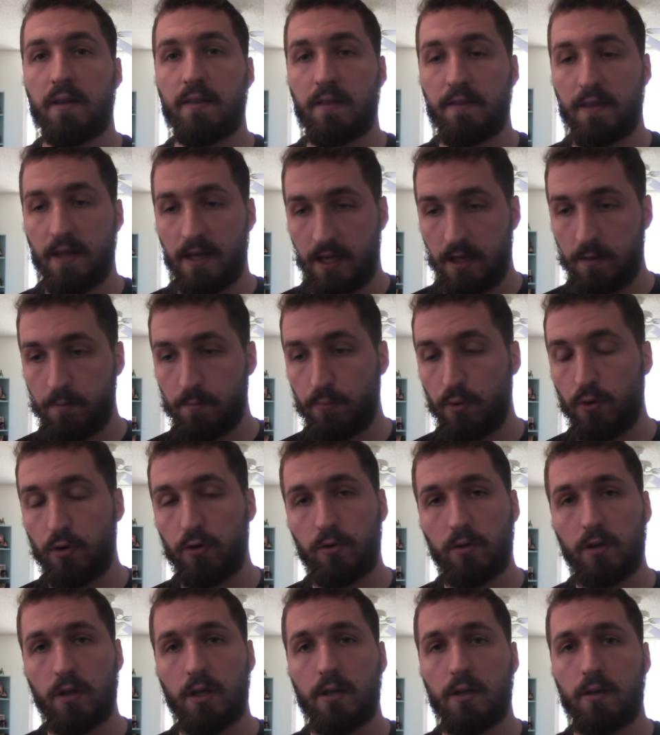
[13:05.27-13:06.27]
that they can
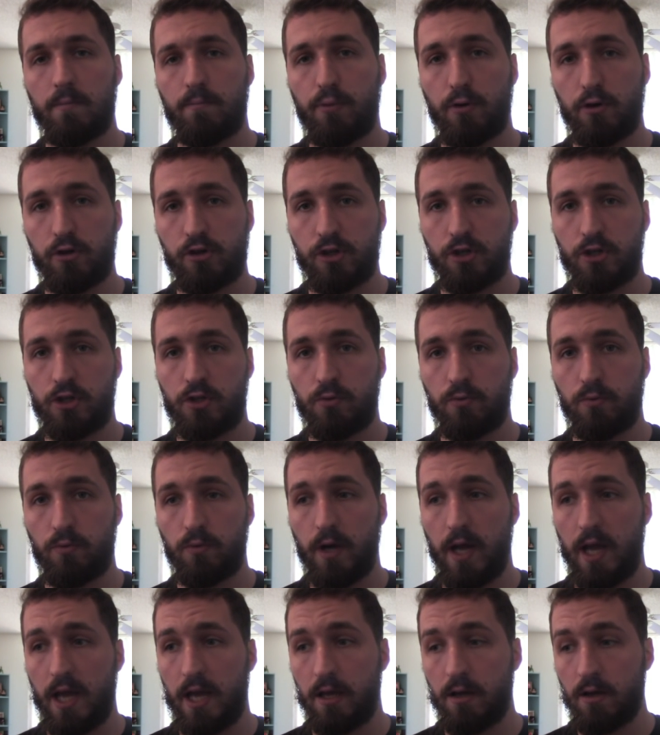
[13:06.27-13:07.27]
push into
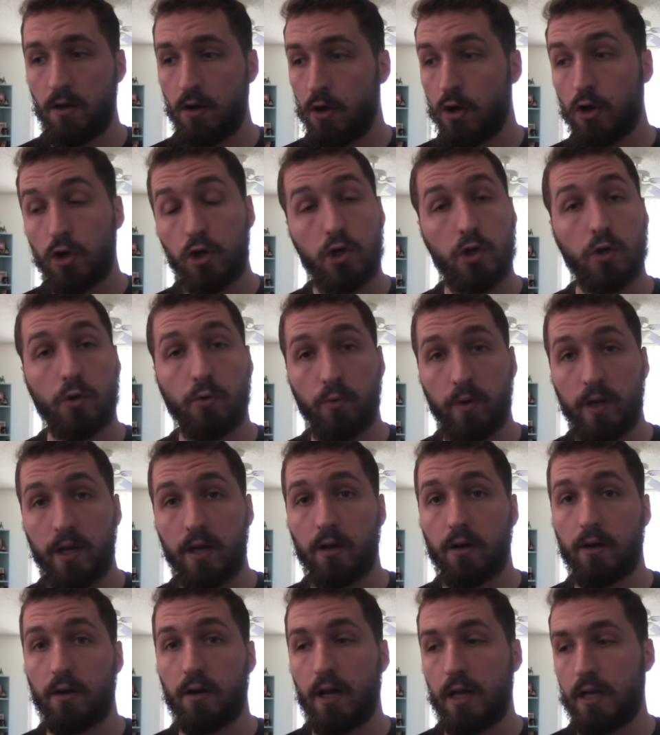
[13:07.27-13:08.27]
a
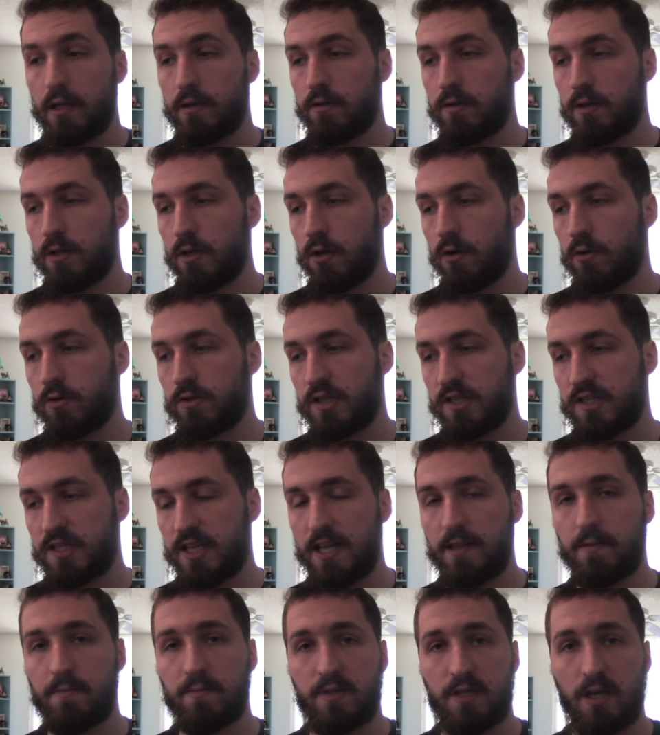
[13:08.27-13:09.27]
career and, you know,
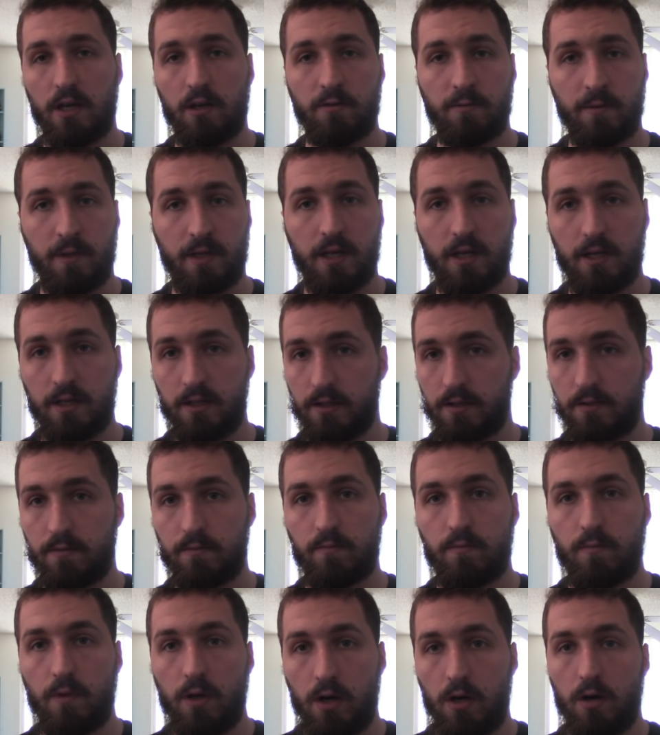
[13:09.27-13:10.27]
sustain themselves because,
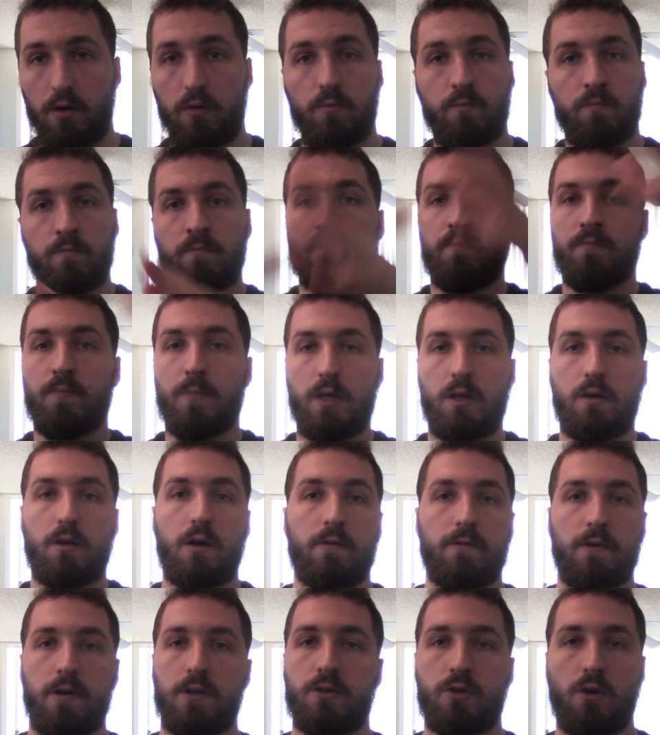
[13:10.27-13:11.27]
you know,
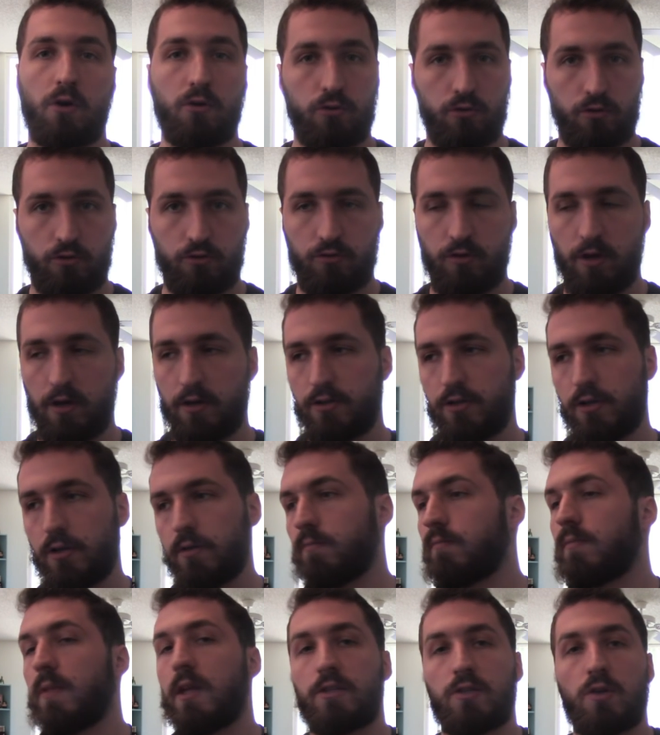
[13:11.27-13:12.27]
of our social structure.
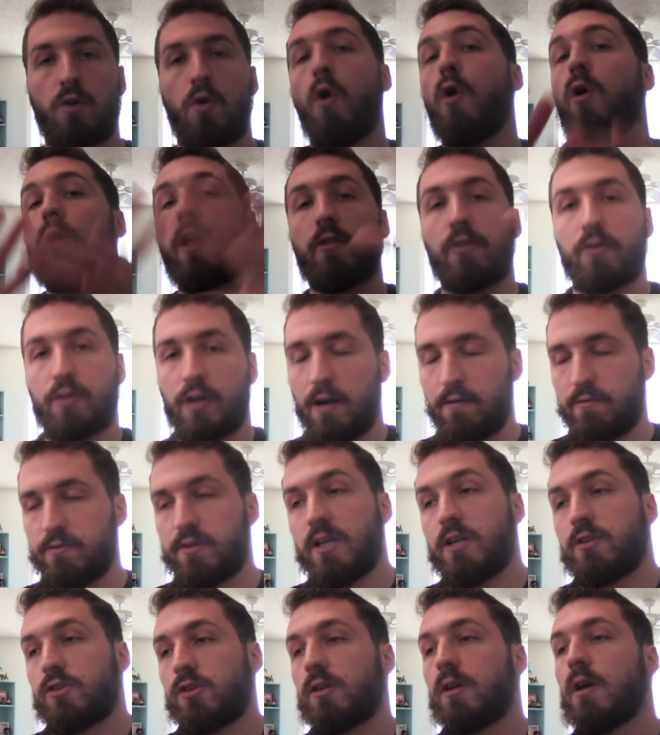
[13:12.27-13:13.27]
That's a whole other
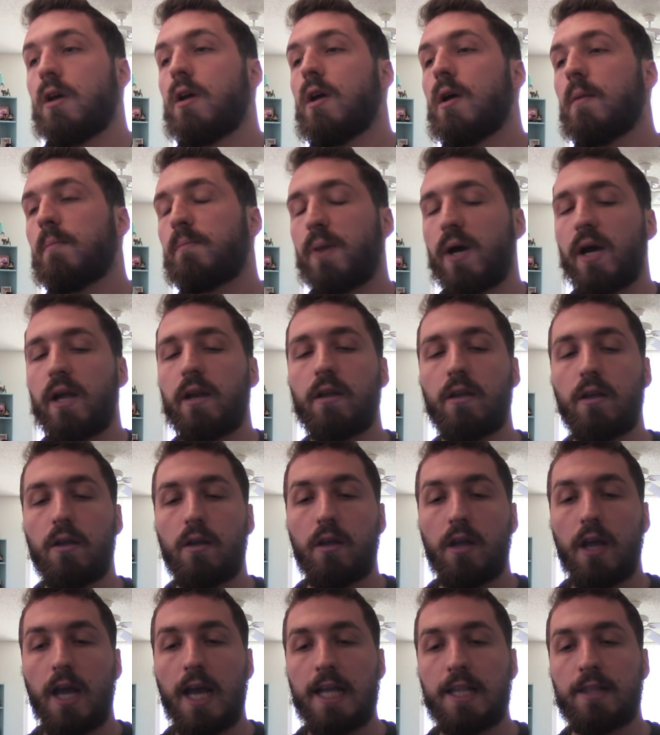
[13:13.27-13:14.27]
conversation. But
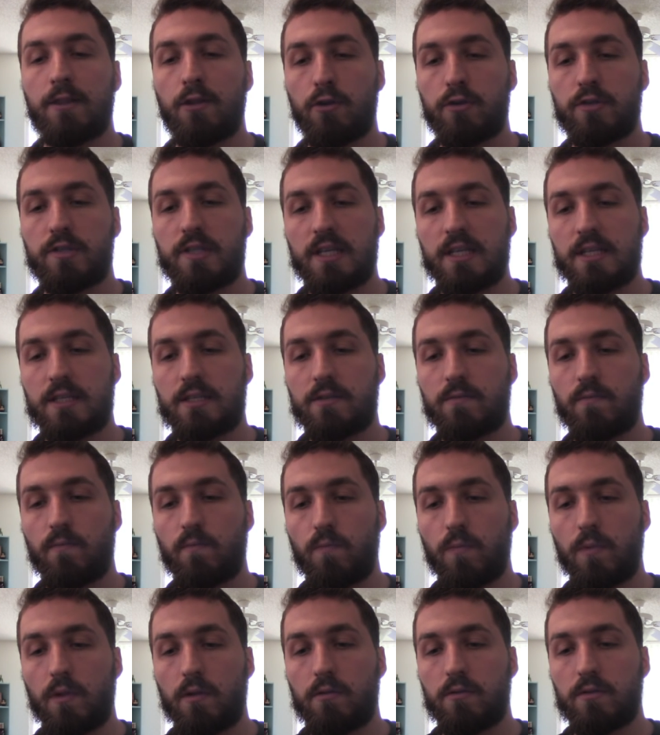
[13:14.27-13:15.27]
there's this
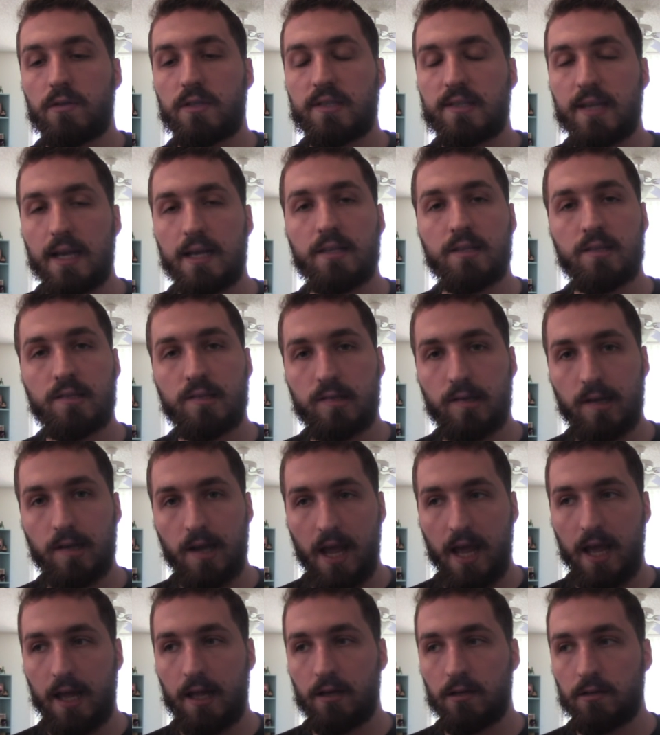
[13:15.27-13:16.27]
sense
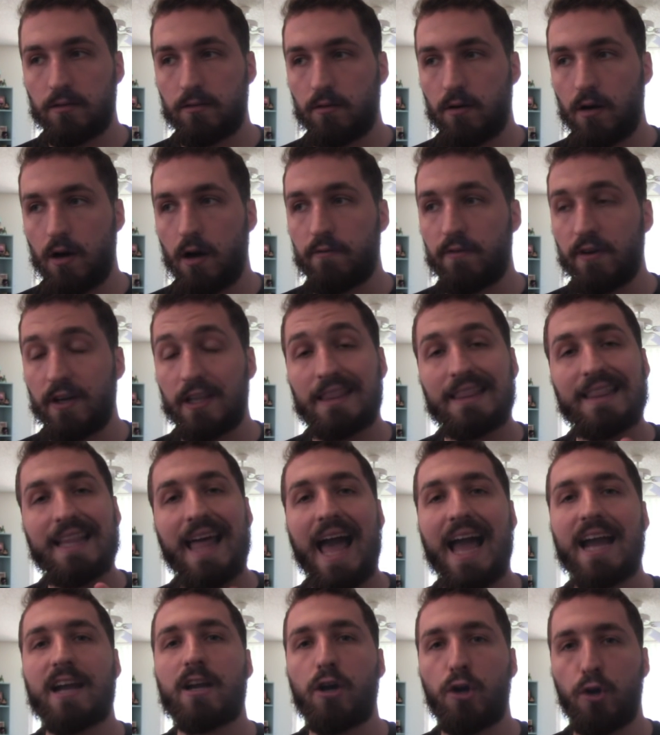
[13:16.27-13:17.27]
and of a
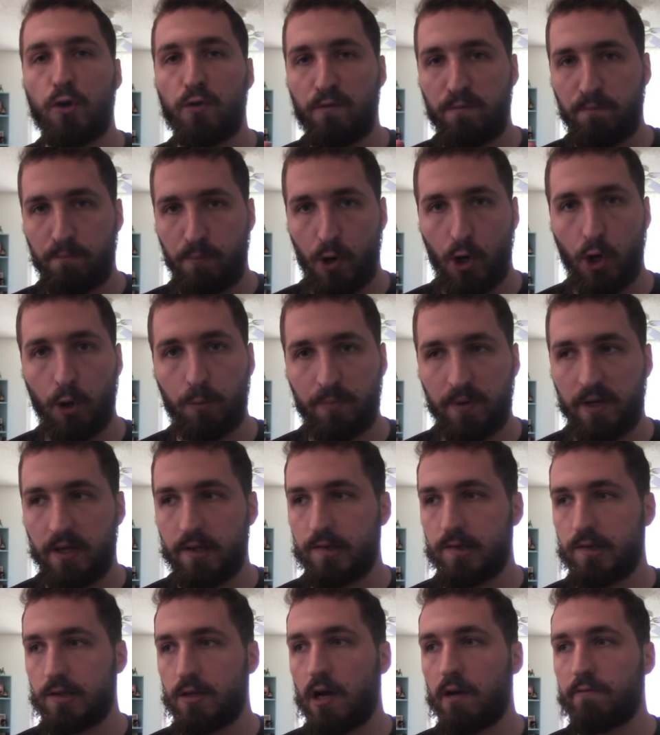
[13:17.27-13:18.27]
lack of
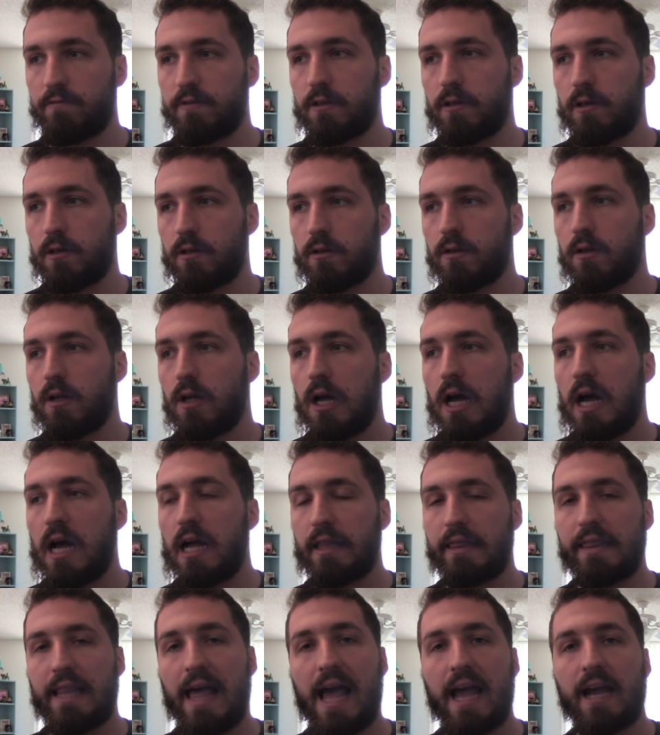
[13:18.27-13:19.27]
purpose, of a
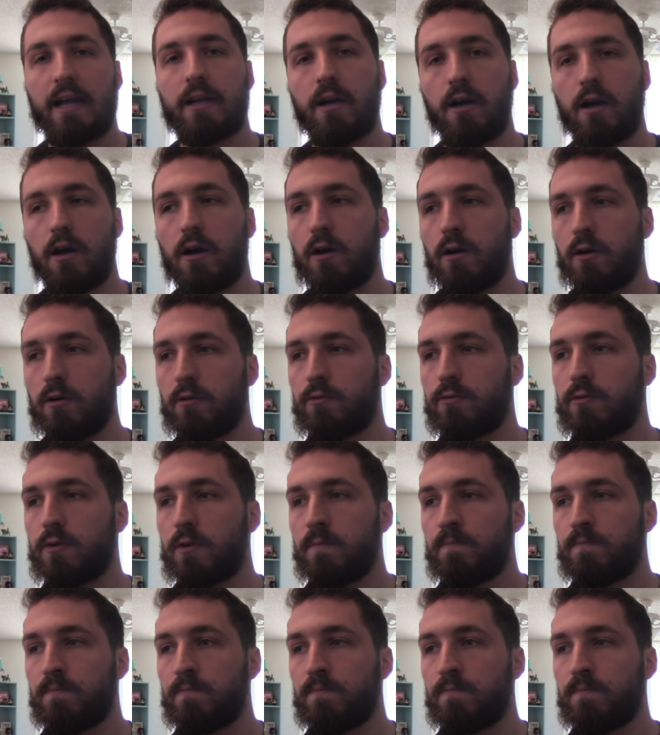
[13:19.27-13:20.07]
lack of